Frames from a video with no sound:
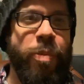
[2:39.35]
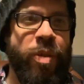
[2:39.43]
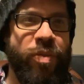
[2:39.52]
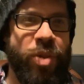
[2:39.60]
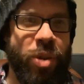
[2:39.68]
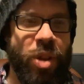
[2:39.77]

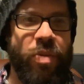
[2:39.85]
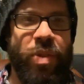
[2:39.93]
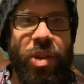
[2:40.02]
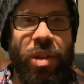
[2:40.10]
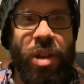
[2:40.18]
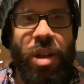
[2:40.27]
If you live
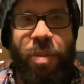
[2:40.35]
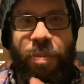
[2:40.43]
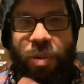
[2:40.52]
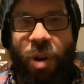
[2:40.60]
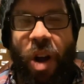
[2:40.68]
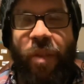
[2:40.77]
in the
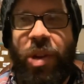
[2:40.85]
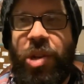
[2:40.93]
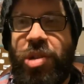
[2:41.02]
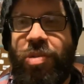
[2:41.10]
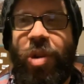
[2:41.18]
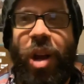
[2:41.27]

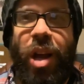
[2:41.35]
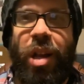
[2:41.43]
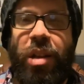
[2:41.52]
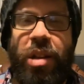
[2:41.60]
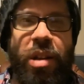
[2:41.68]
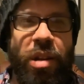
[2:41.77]
Providence, Rhode
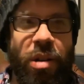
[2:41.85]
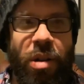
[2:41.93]
Island,